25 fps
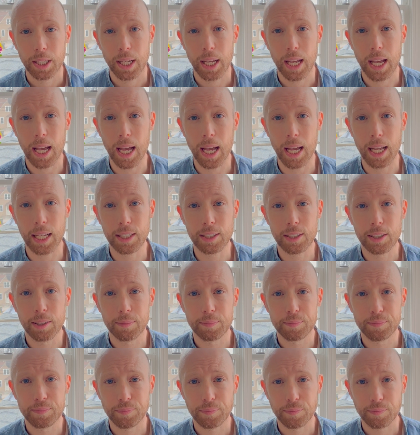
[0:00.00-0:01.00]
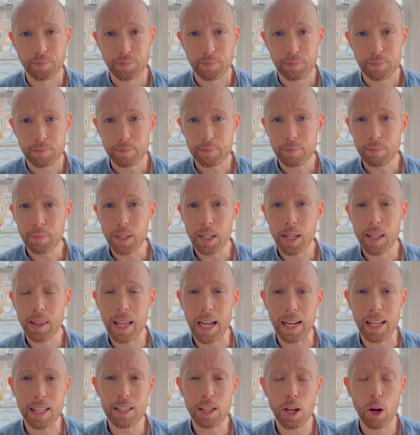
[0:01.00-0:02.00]
And
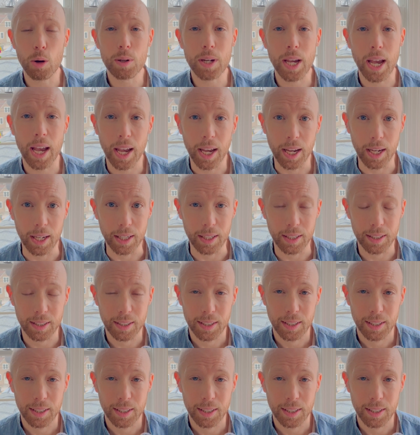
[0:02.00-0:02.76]
that is okay.